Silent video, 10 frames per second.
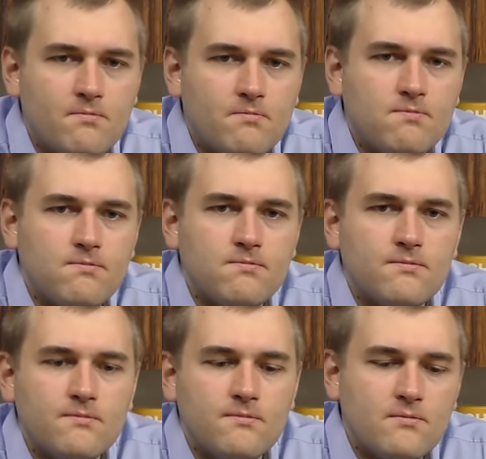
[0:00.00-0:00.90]

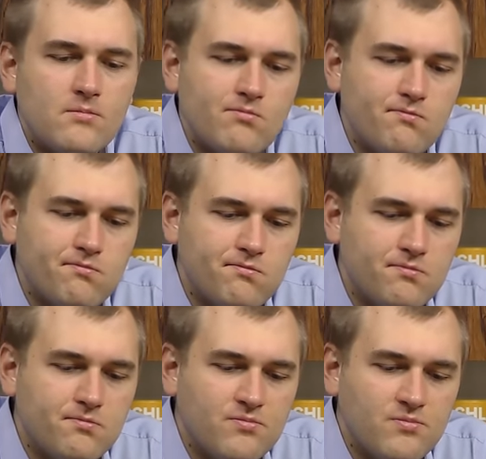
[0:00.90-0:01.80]

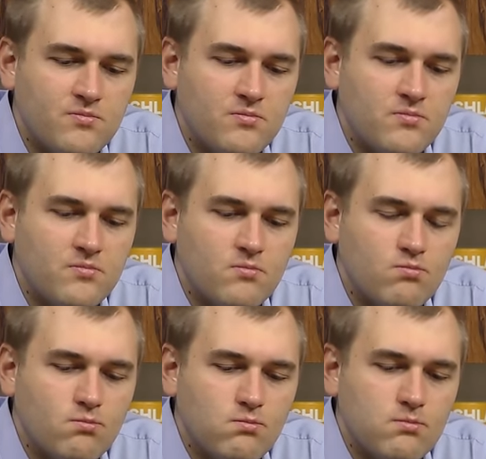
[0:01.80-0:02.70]

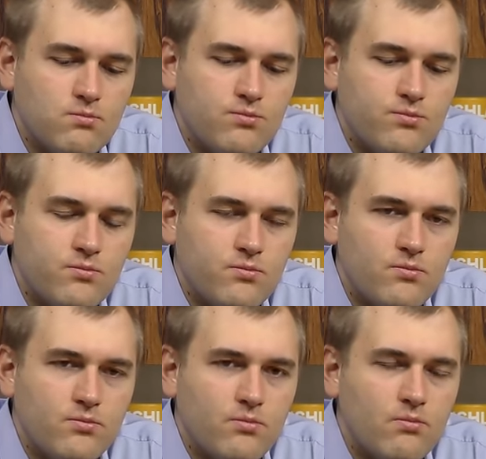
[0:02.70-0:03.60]

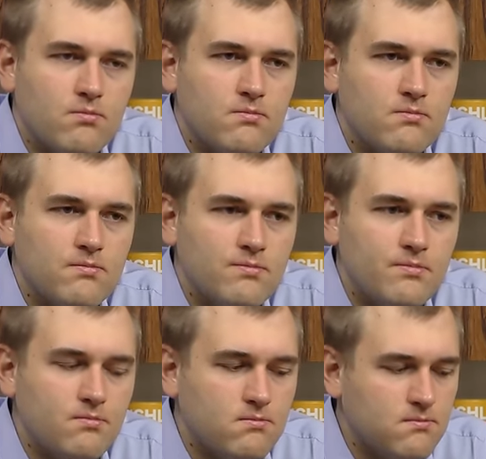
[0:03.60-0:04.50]

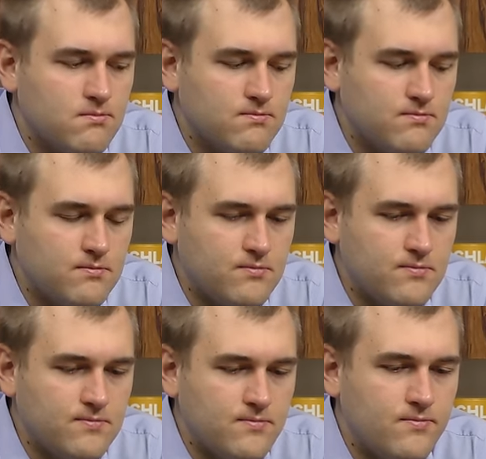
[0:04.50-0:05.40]

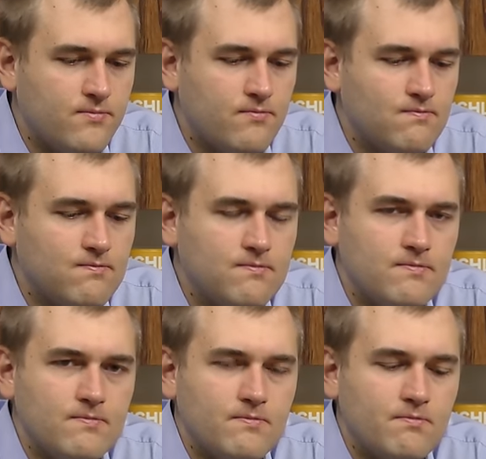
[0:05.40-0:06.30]

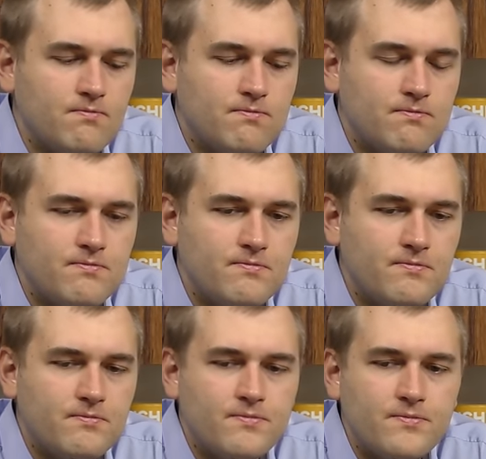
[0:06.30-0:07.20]

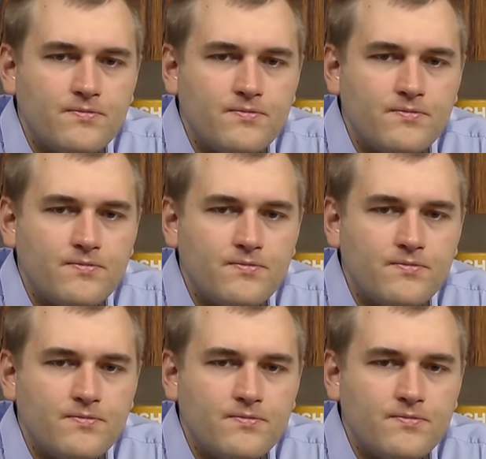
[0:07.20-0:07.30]
(no one is talking)